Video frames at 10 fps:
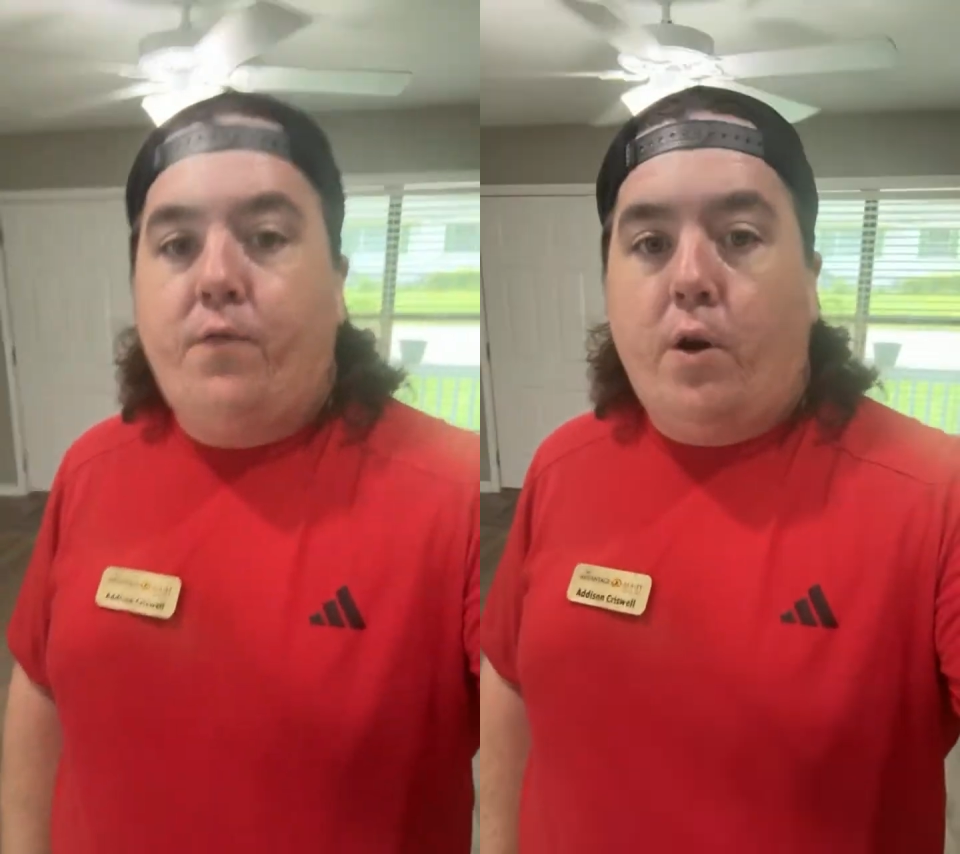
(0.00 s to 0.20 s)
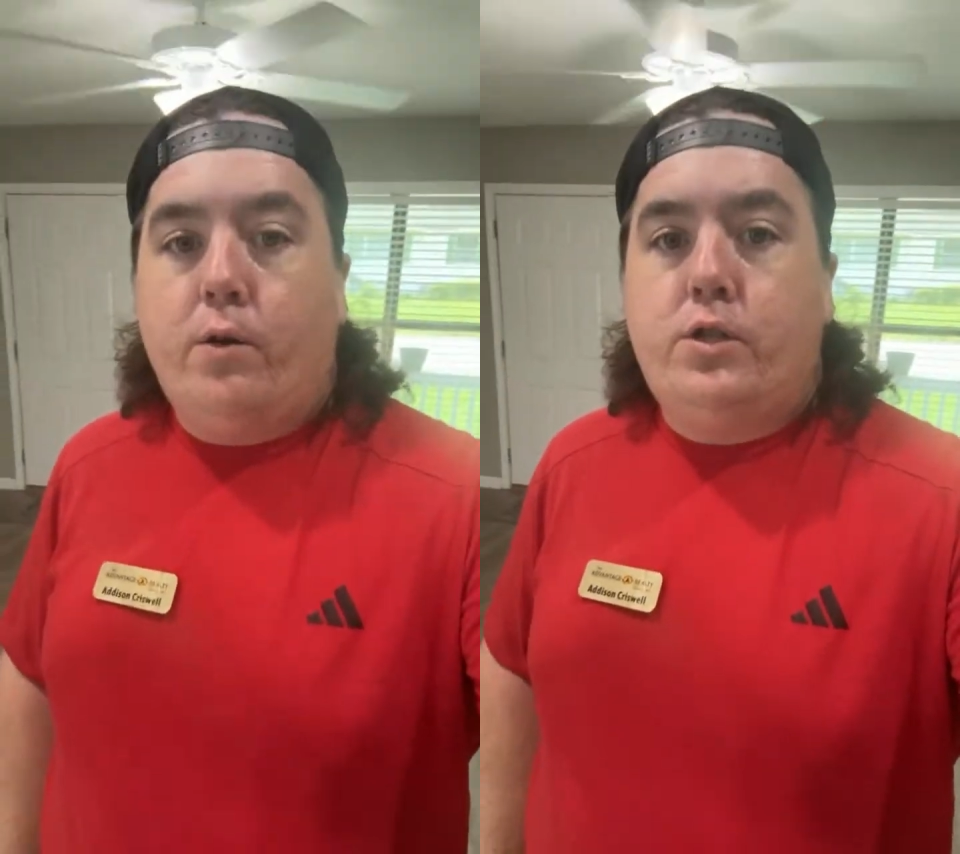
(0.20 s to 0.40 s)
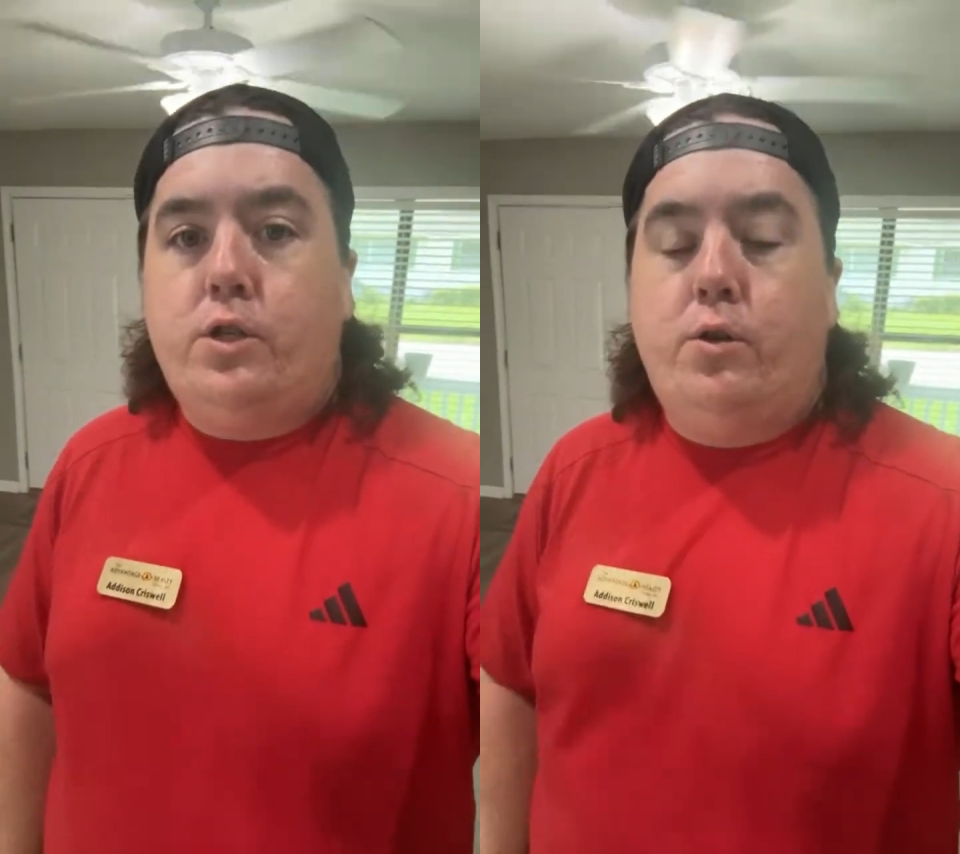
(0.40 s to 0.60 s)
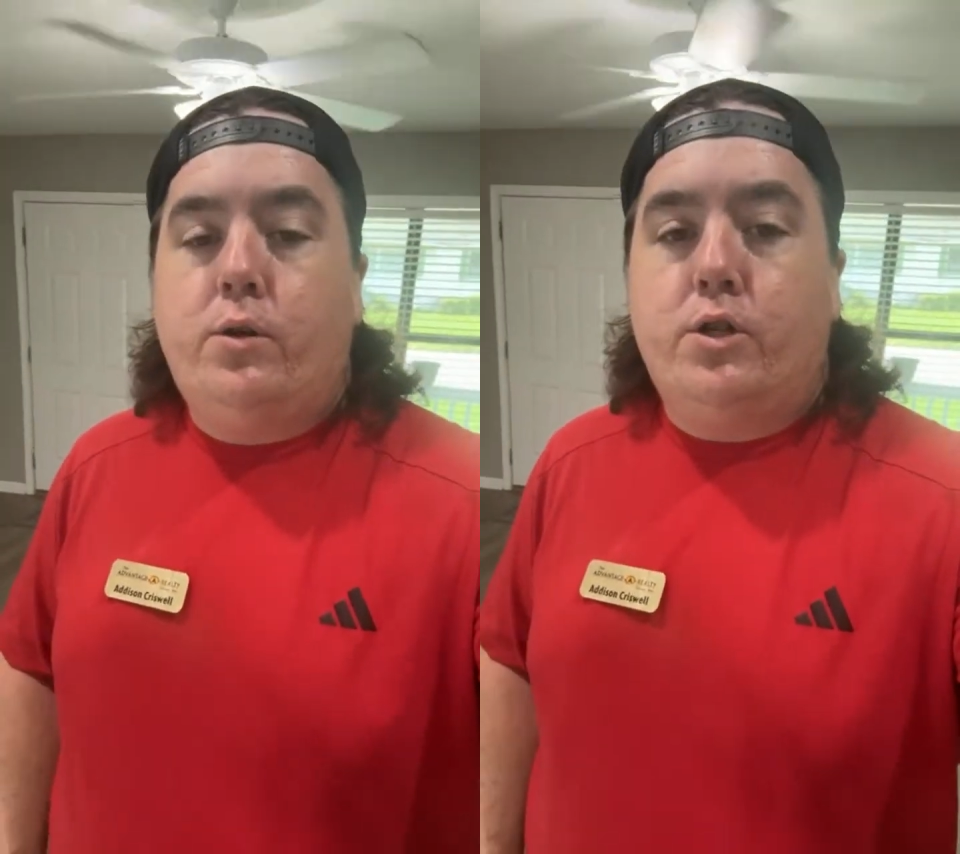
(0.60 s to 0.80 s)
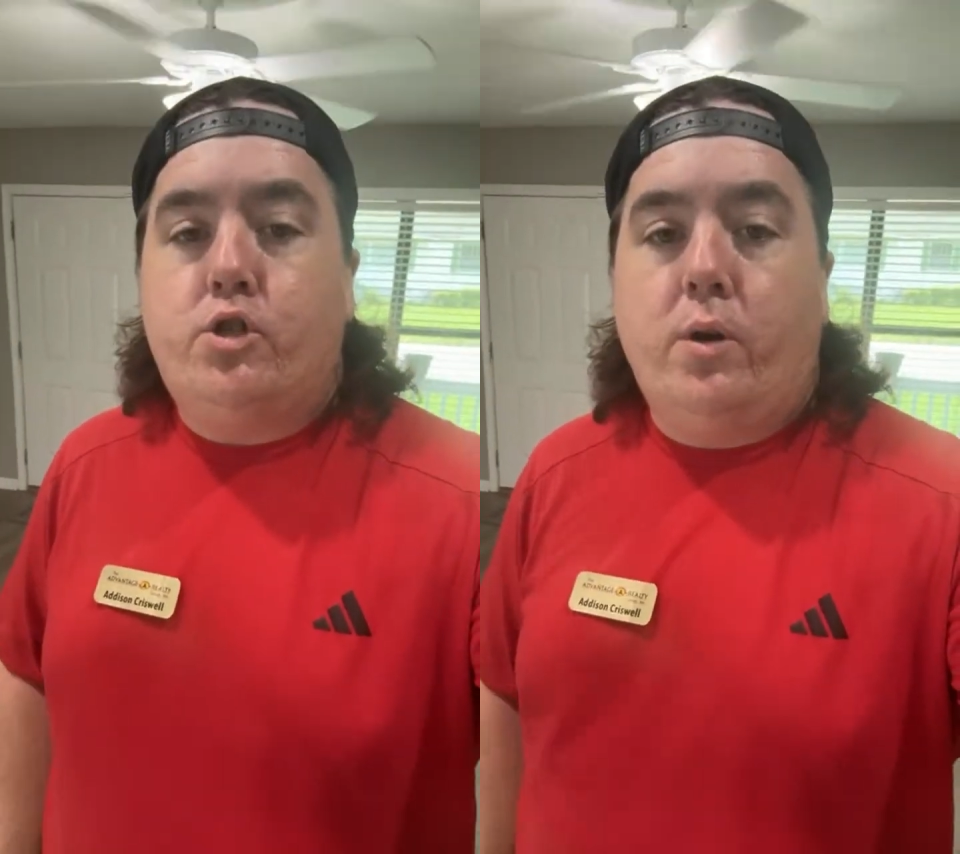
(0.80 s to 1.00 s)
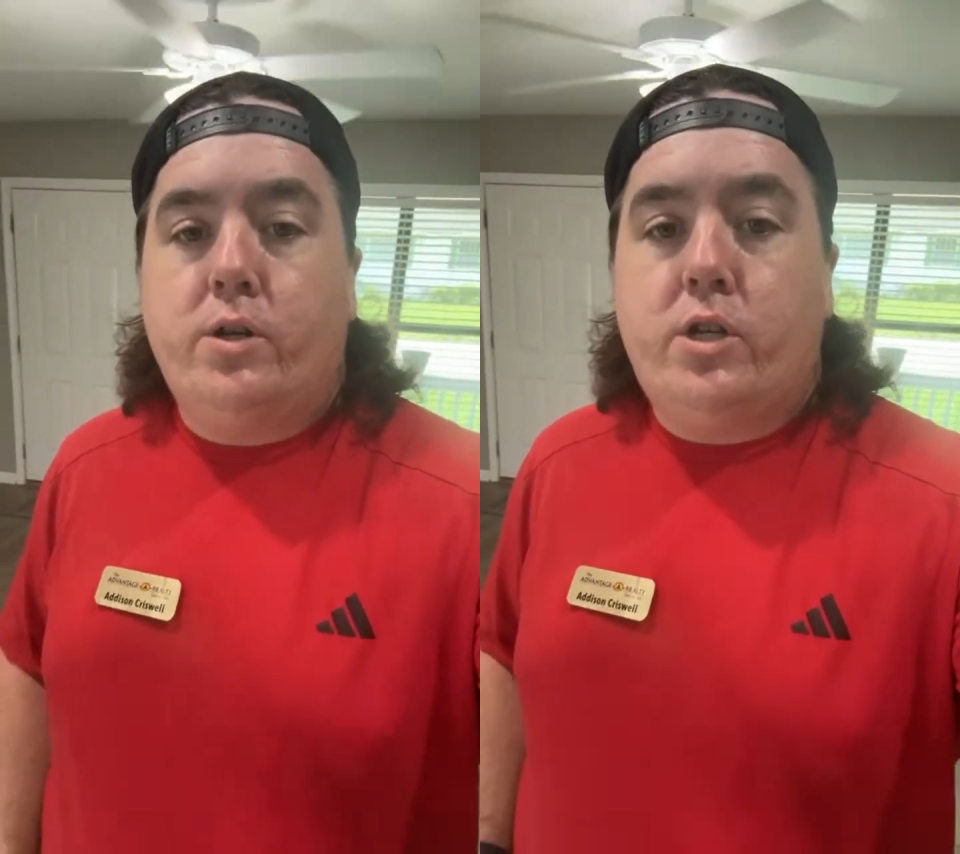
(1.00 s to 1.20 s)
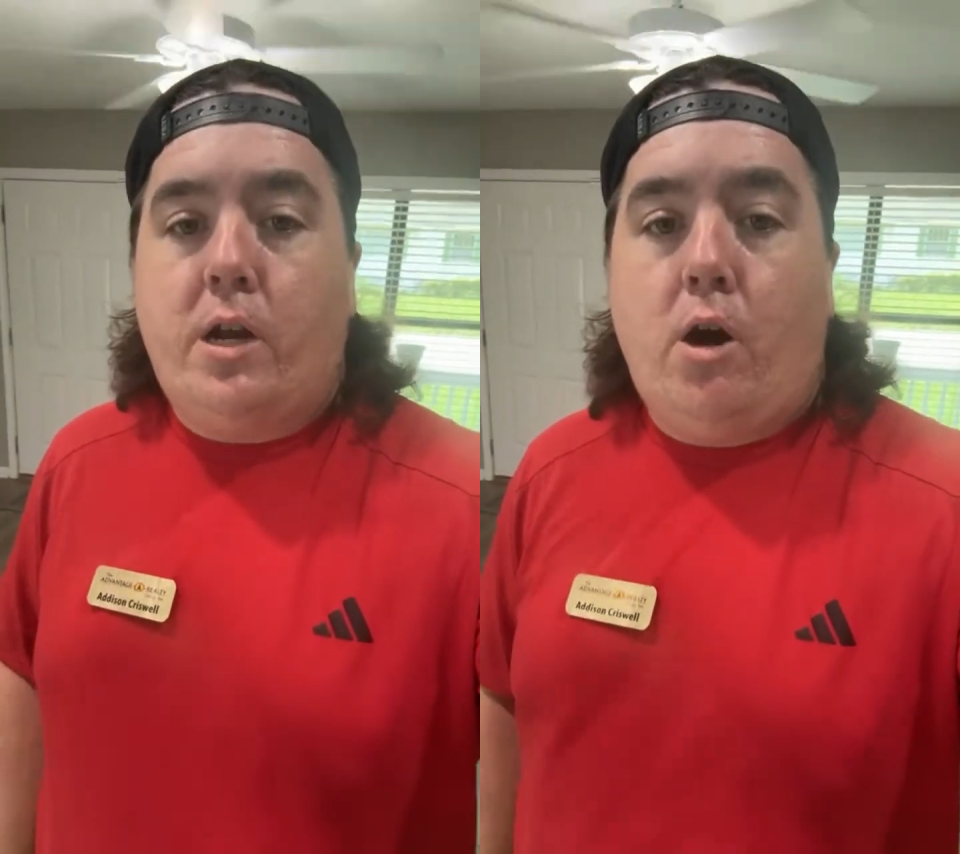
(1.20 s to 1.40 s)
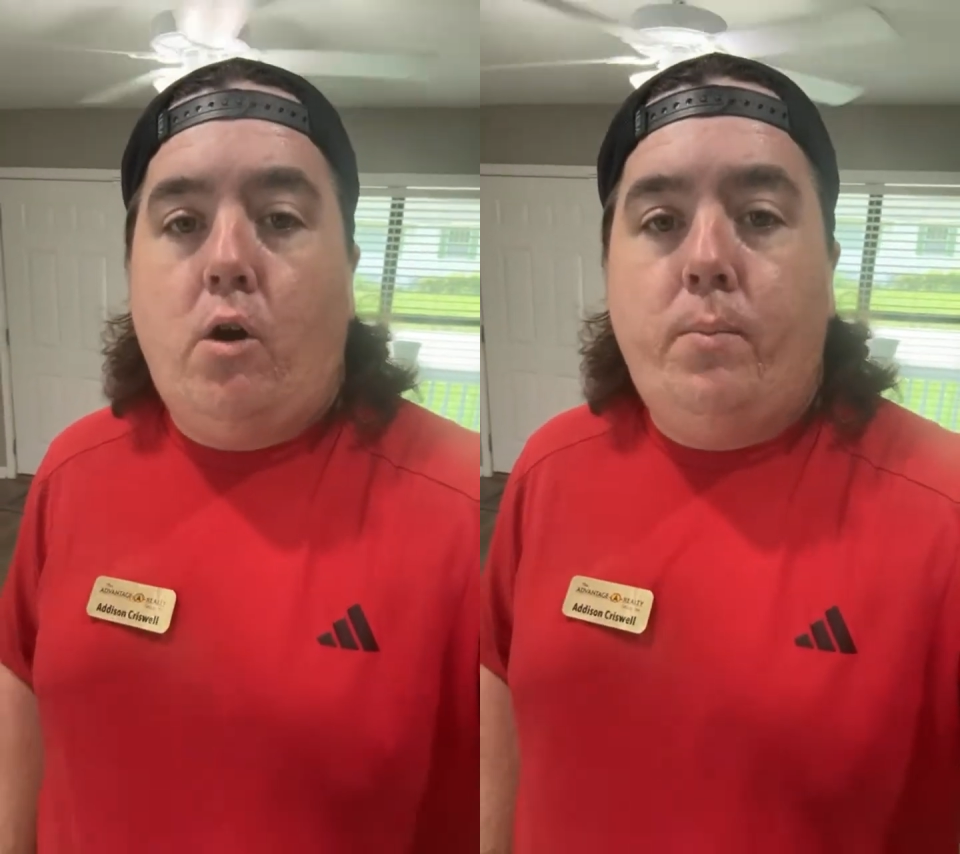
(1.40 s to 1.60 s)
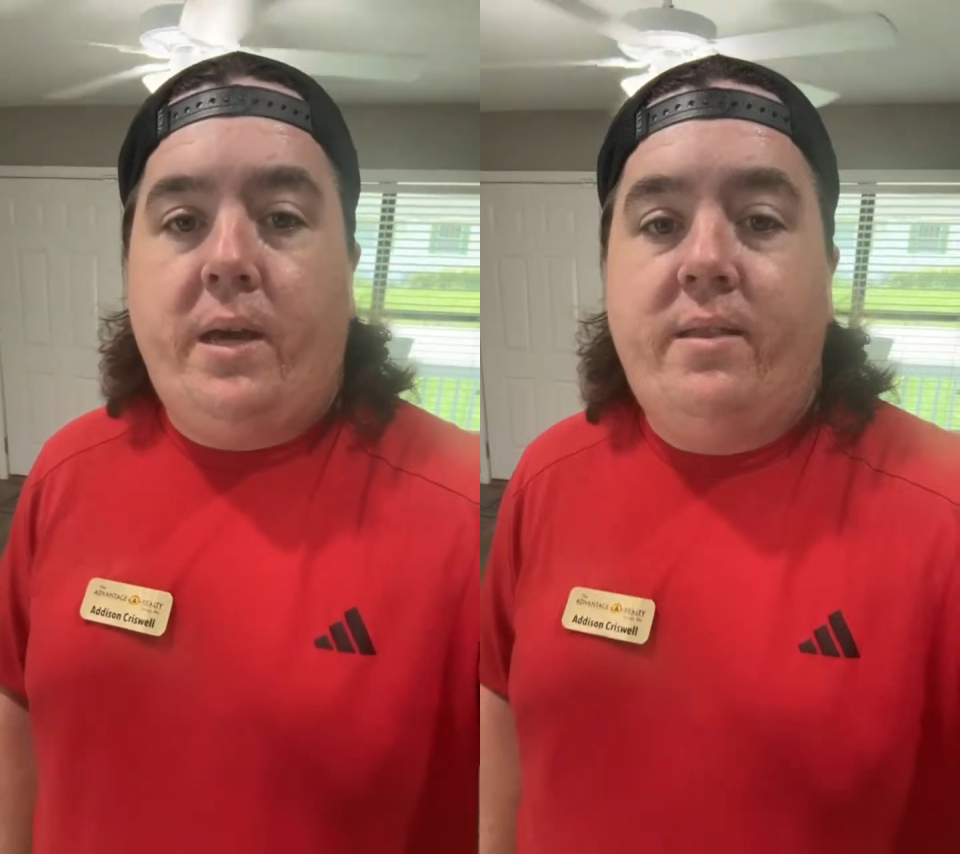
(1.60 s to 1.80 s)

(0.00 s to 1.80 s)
first new construction home